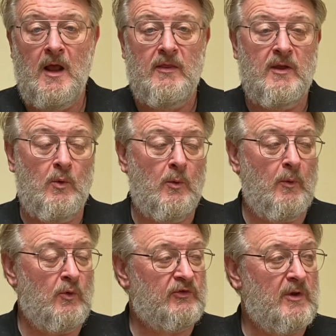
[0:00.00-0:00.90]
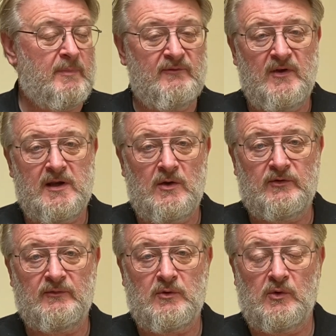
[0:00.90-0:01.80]
There will also be videos
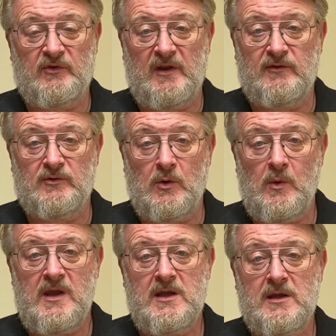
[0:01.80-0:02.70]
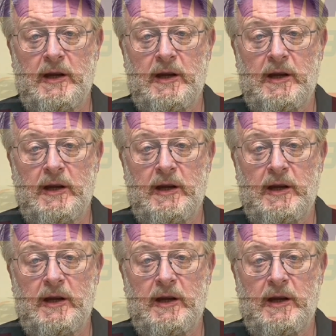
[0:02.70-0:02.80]
of course later in the week